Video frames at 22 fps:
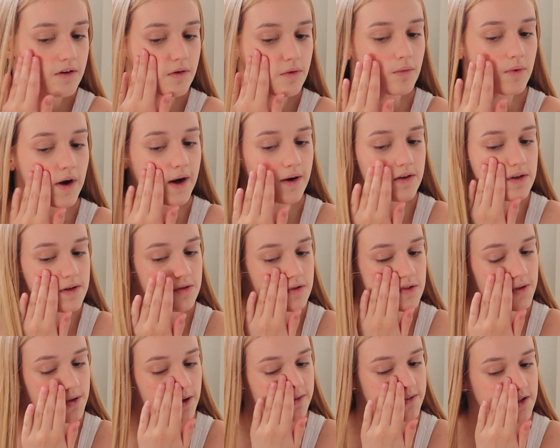Wow, you
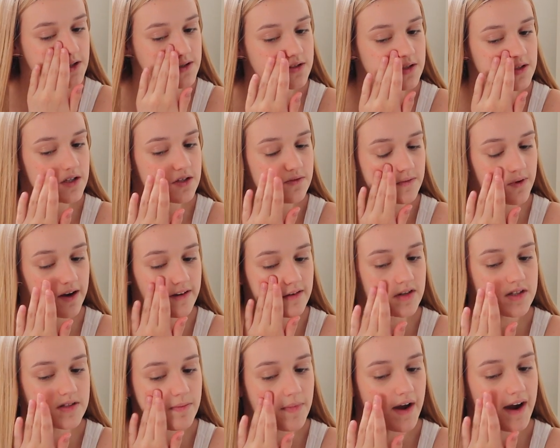do have to use this
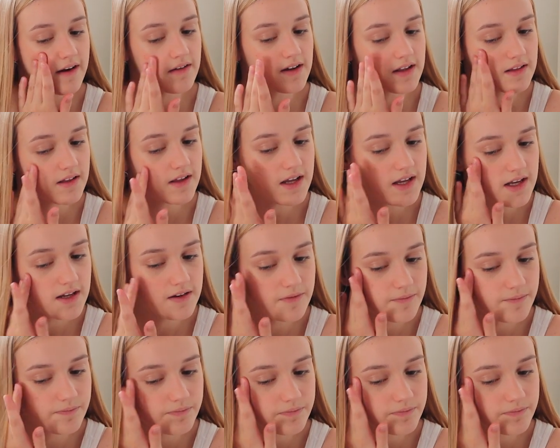very sparingly.